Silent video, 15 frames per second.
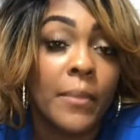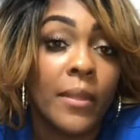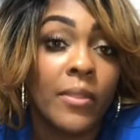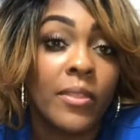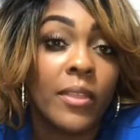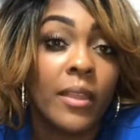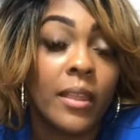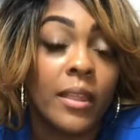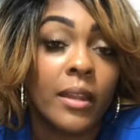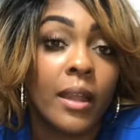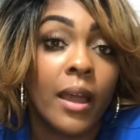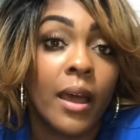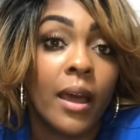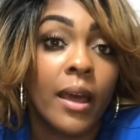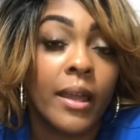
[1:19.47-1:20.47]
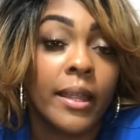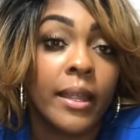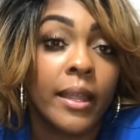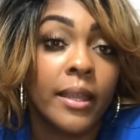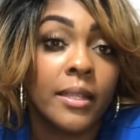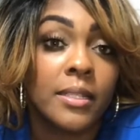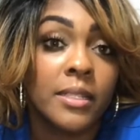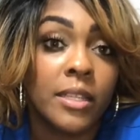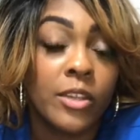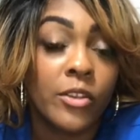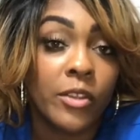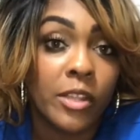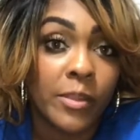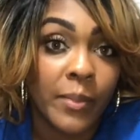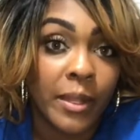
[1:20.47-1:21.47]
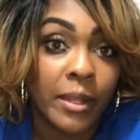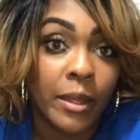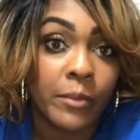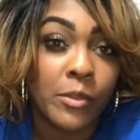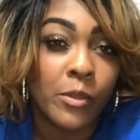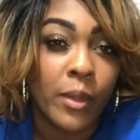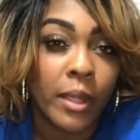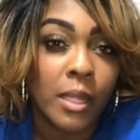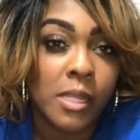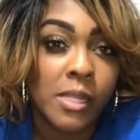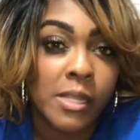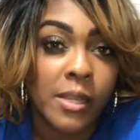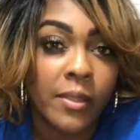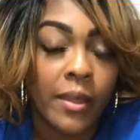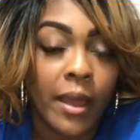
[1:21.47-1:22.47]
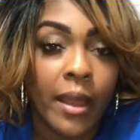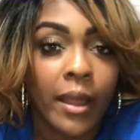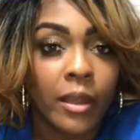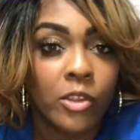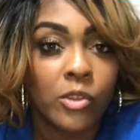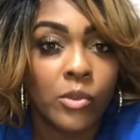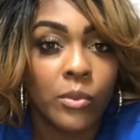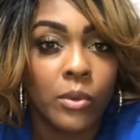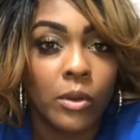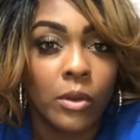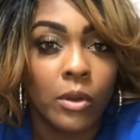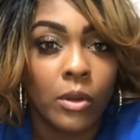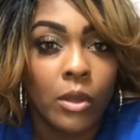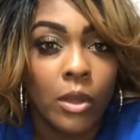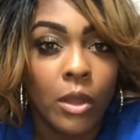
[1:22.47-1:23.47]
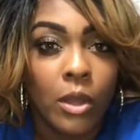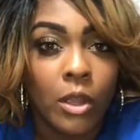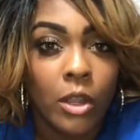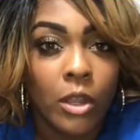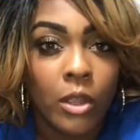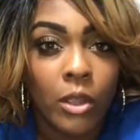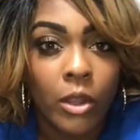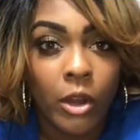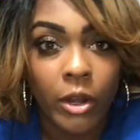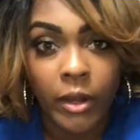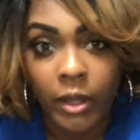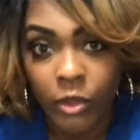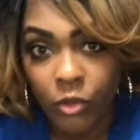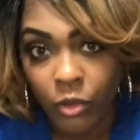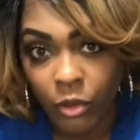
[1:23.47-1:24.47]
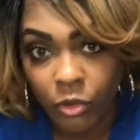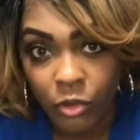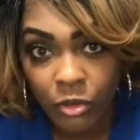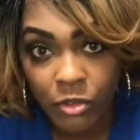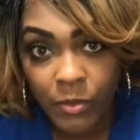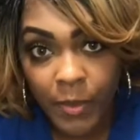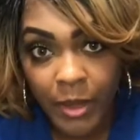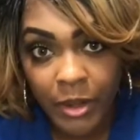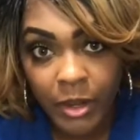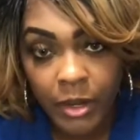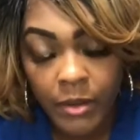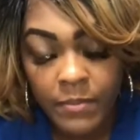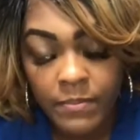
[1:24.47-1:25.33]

Then I decrease my depth so I can see the actual cardiac structures better.